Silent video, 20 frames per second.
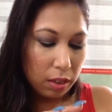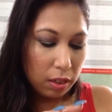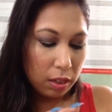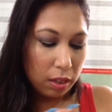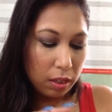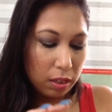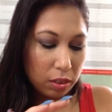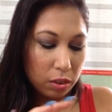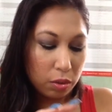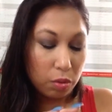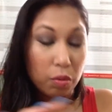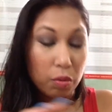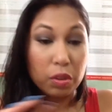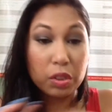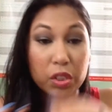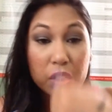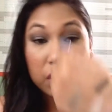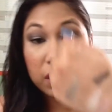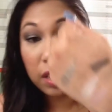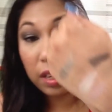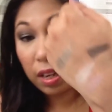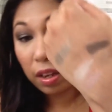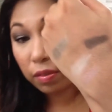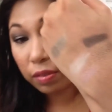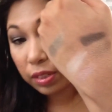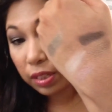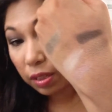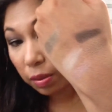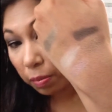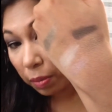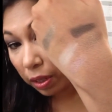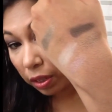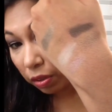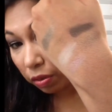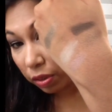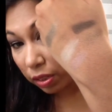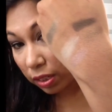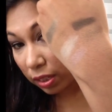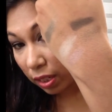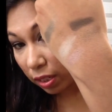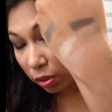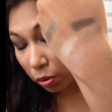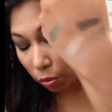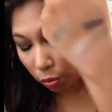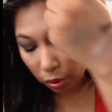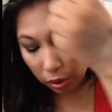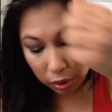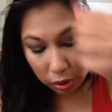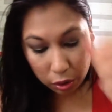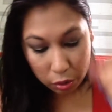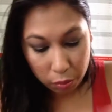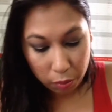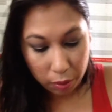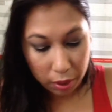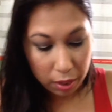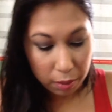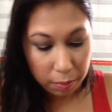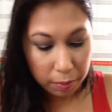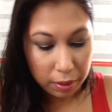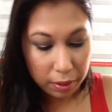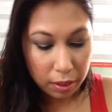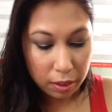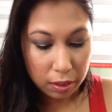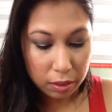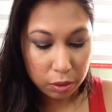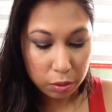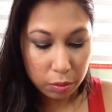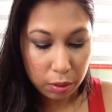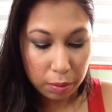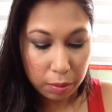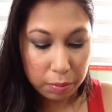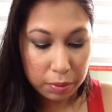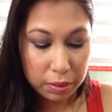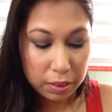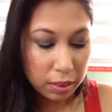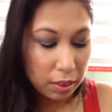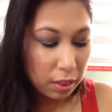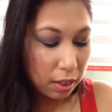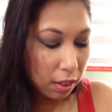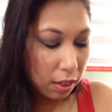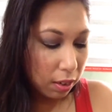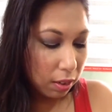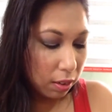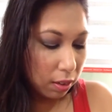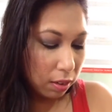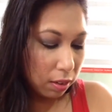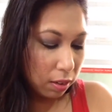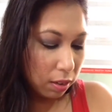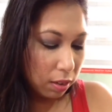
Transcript: It's gorgeous. I have it in my crease as one swipe, and I'll swipe it again.